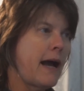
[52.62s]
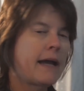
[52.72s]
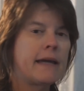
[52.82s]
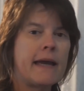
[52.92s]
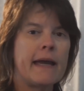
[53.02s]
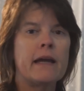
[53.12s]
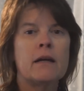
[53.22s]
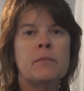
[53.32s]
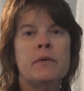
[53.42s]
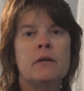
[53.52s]
I
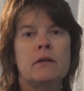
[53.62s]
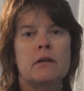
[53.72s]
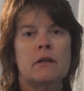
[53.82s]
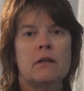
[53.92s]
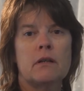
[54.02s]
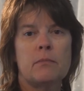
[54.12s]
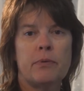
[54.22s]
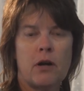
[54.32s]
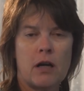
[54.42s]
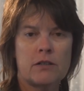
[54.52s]
am in the
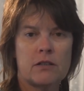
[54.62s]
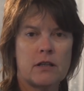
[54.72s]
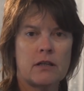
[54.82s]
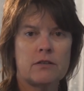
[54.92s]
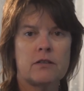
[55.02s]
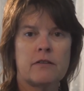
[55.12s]
process